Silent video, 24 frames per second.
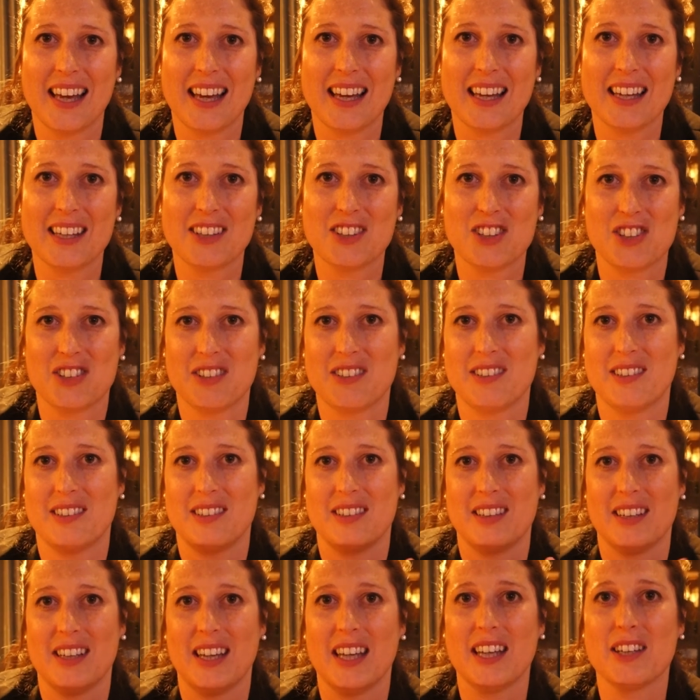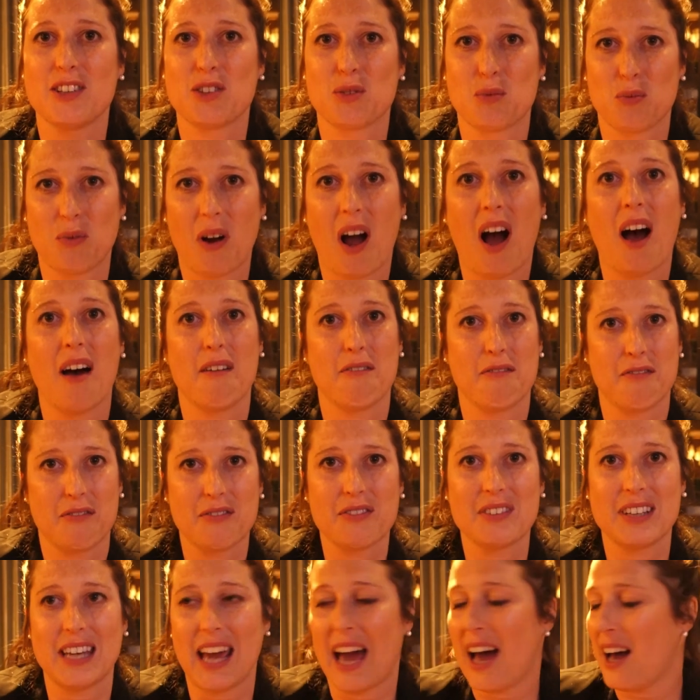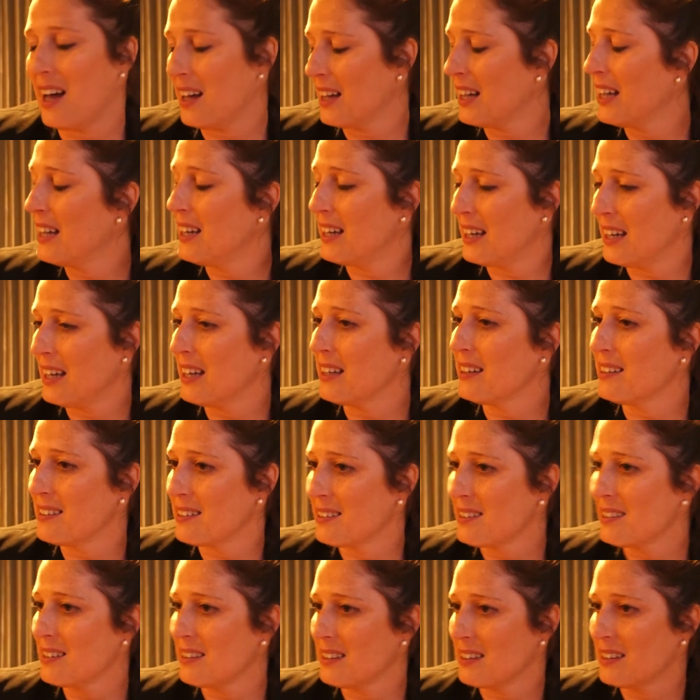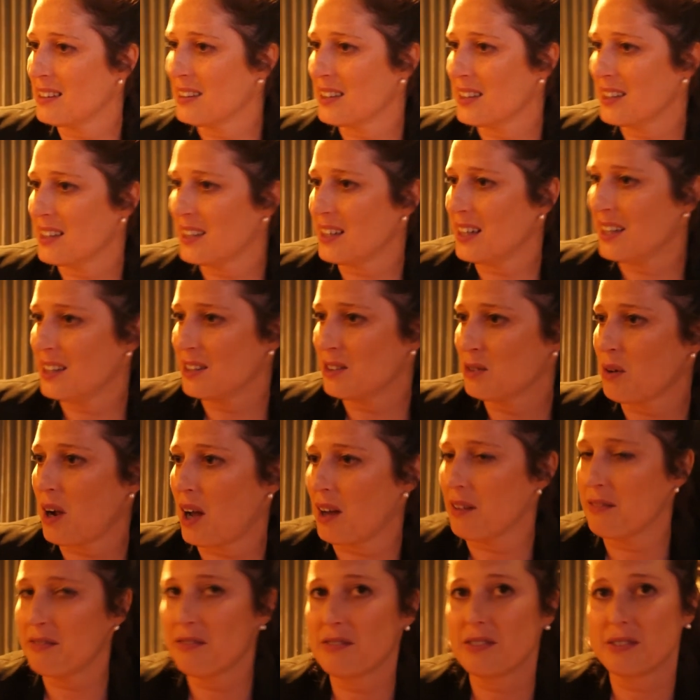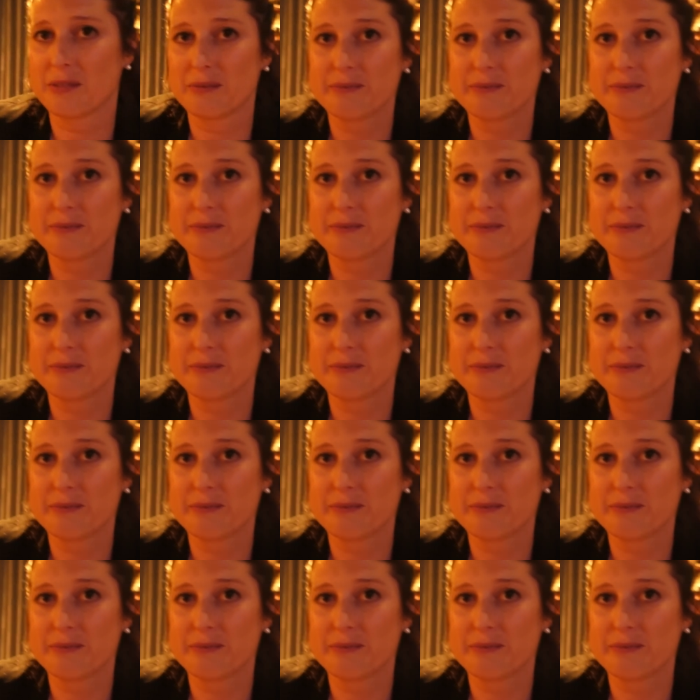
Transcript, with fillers: is rough. It's rough. Yeah, it is. Yeah, it's rough. But